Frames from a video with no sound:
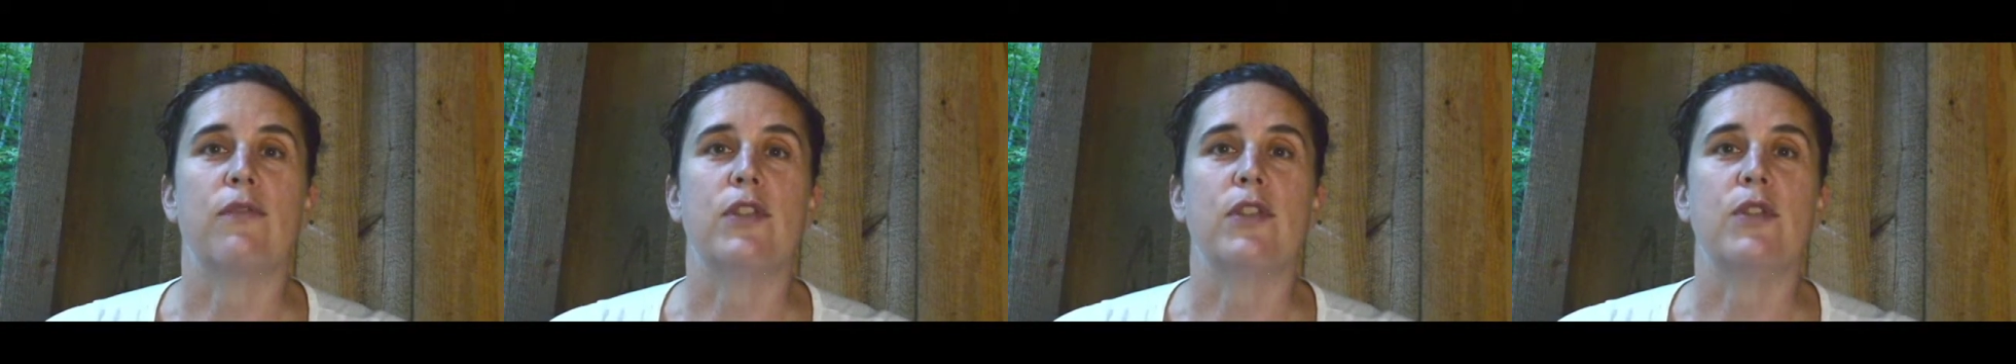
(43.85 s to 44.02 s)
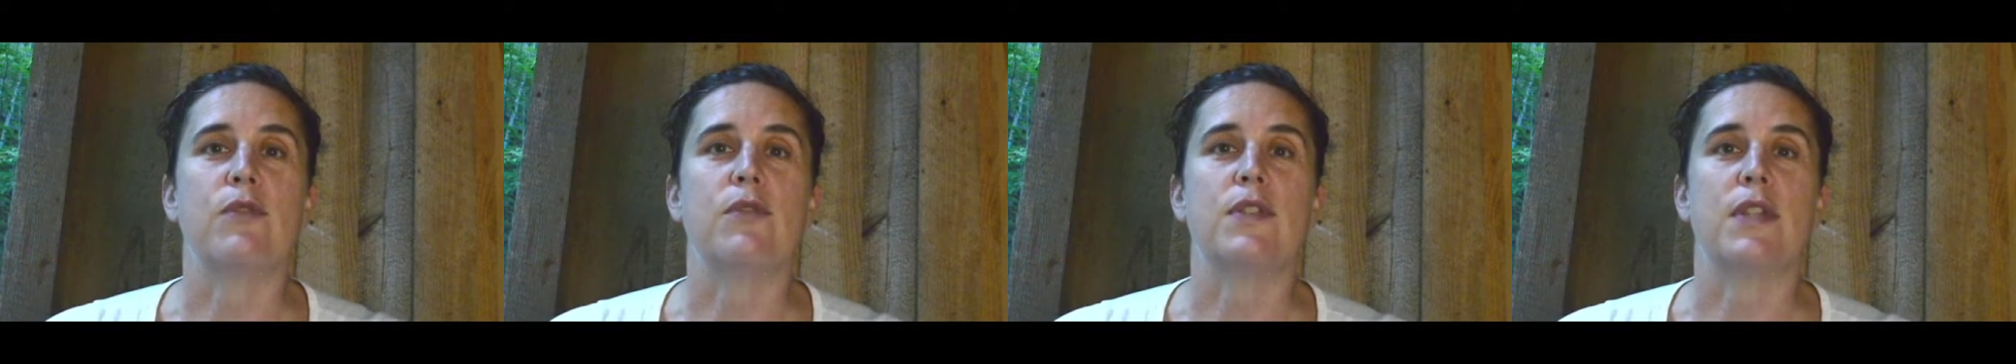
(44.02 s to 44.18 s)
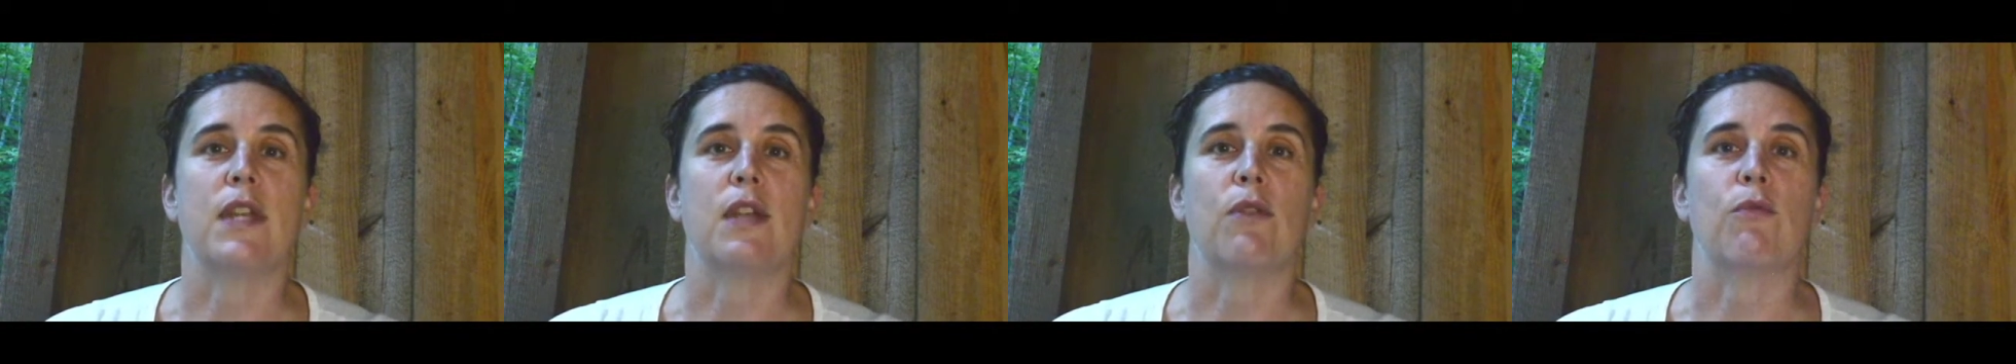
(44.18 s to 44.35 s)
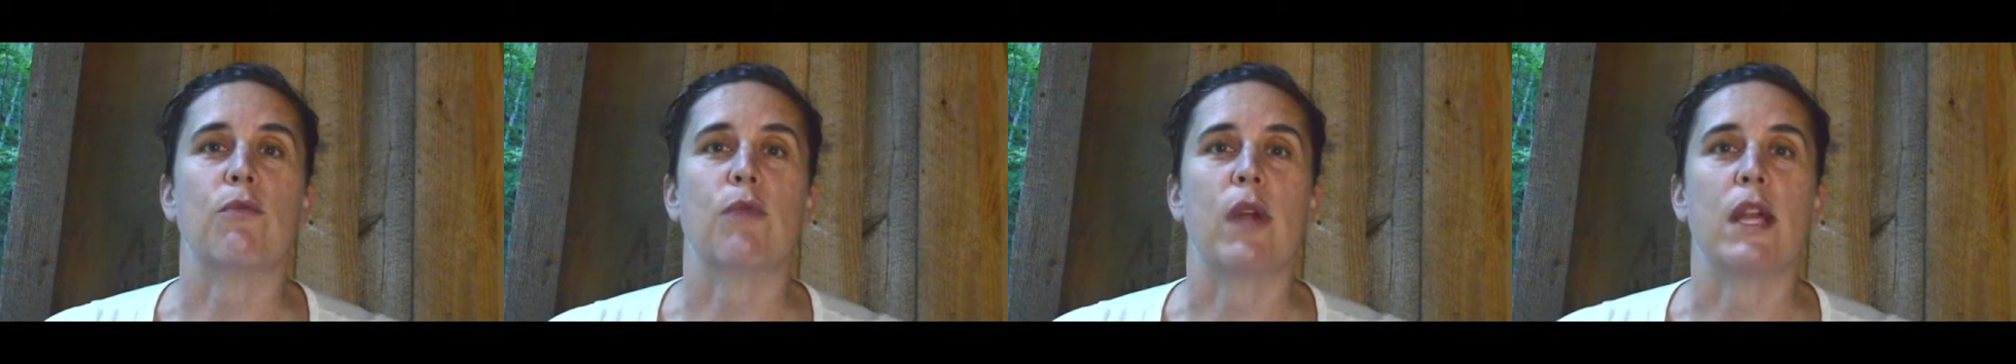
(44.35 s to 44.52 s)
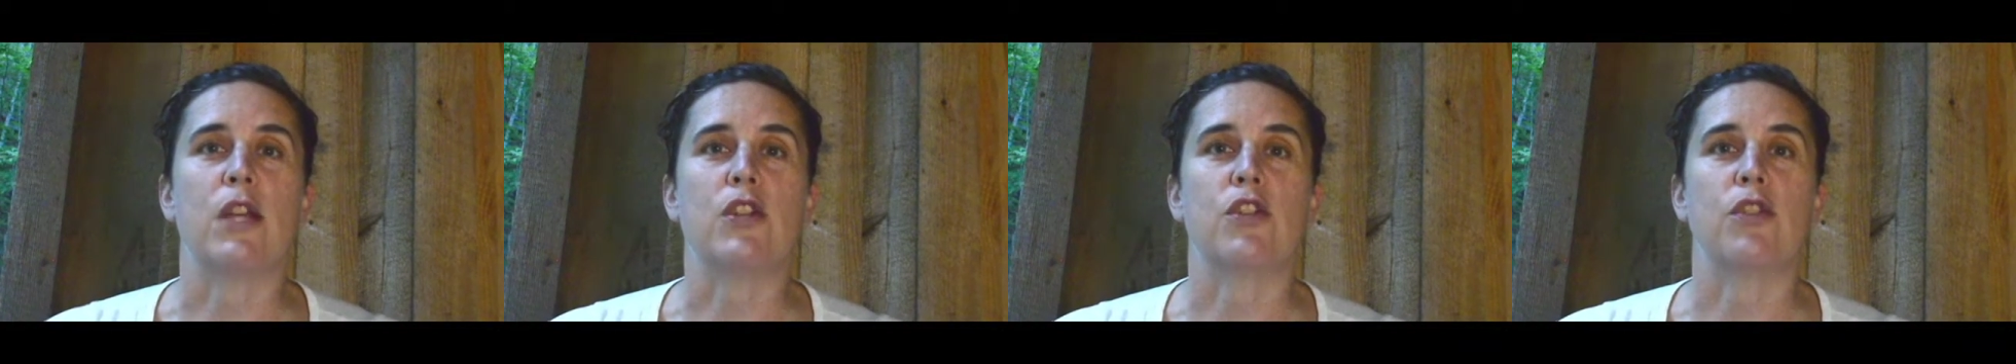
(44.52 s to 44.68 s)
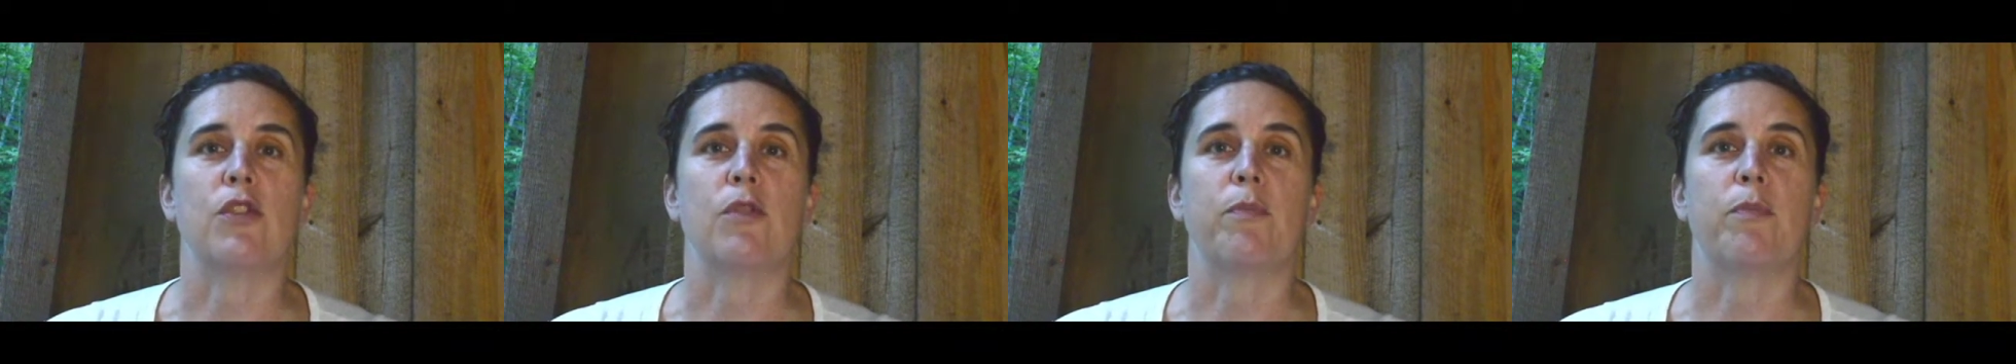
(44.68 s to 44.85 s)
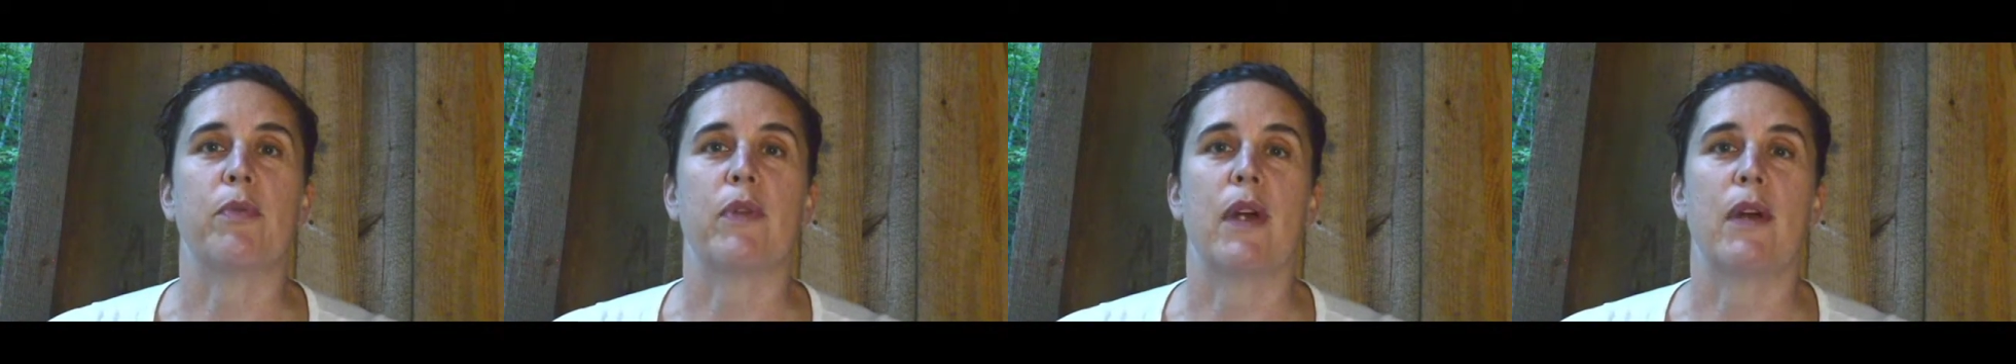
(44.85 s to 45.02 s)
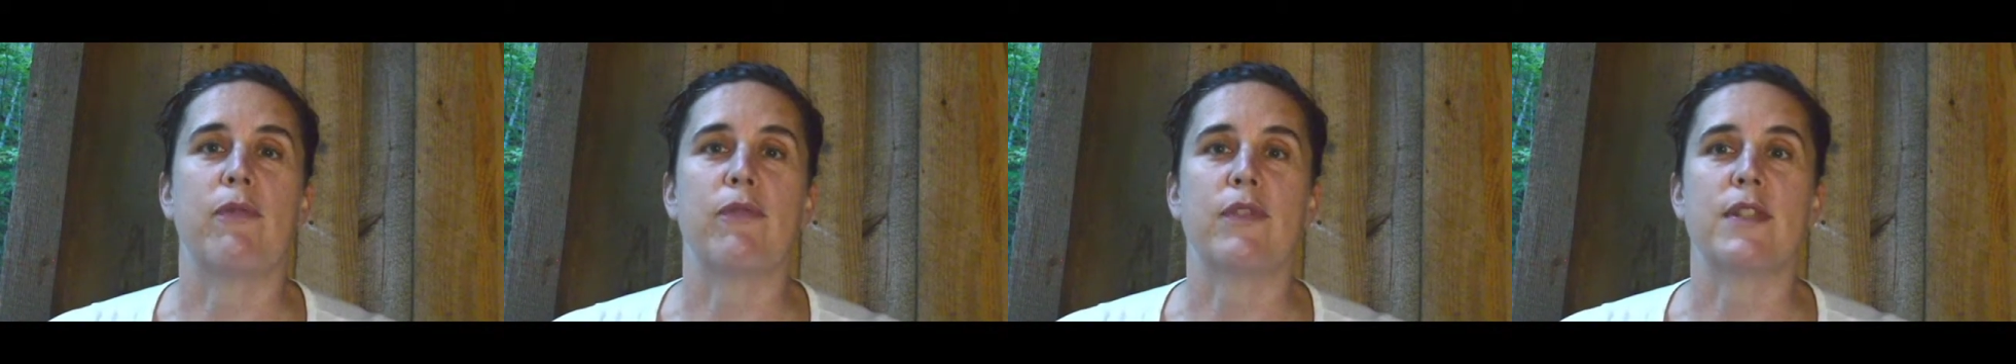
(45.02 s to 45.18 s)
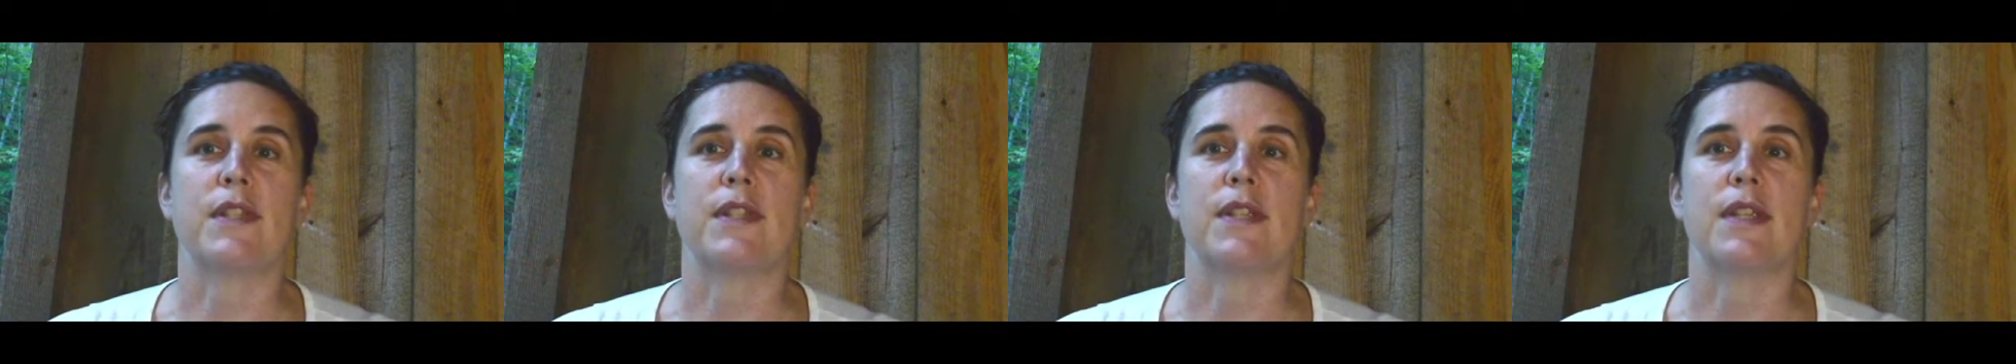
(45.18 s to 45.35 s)
using racial
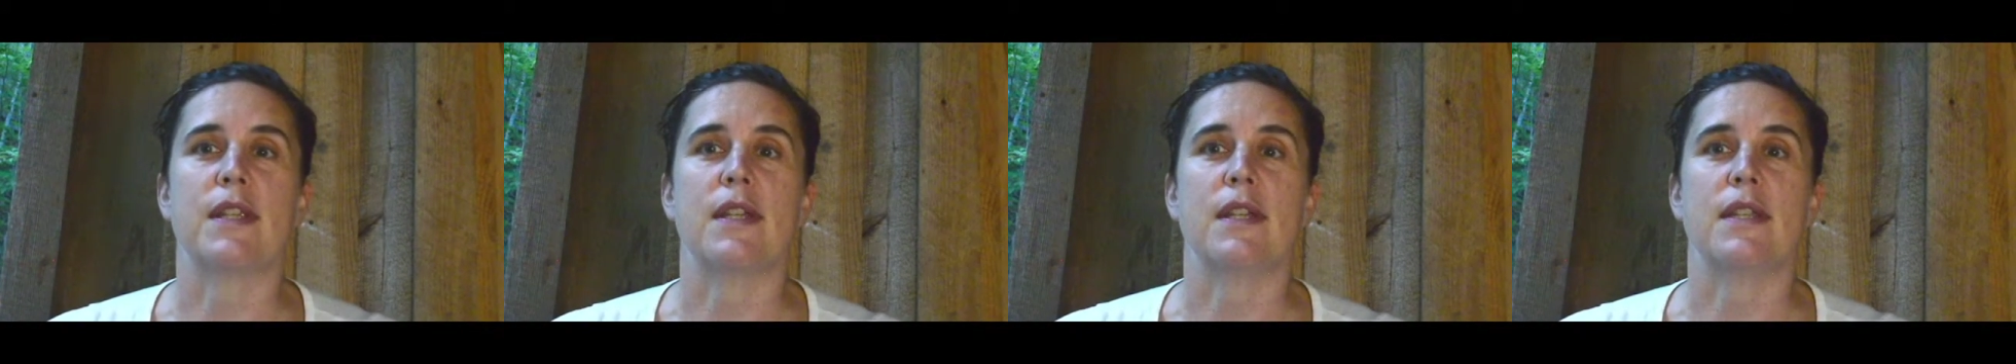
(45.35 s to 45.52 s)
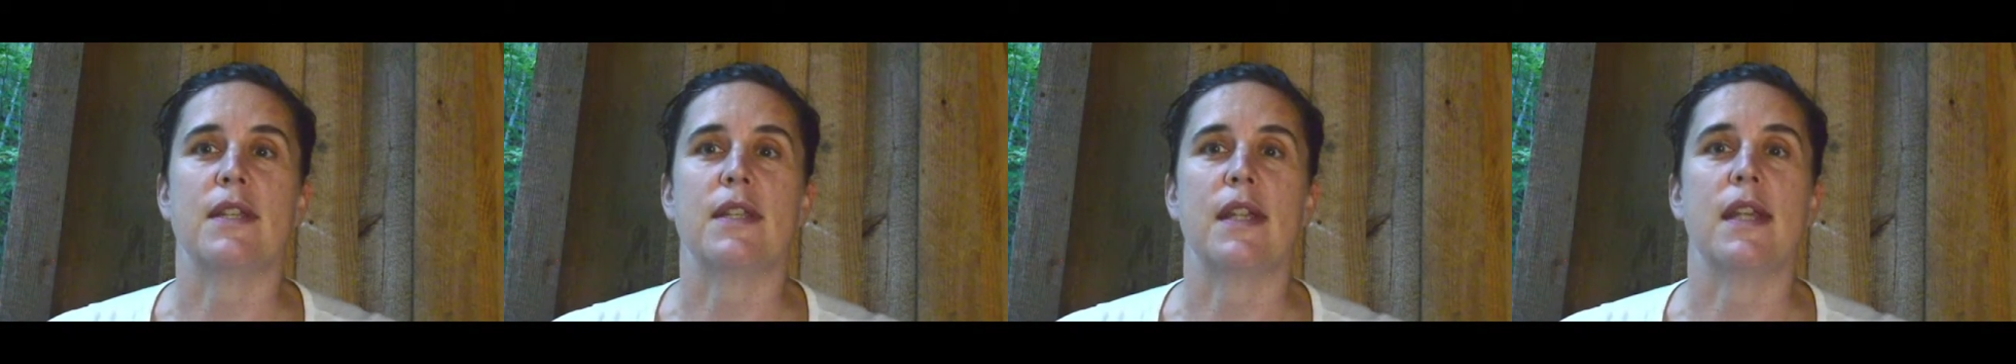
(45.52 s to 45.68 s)
preferences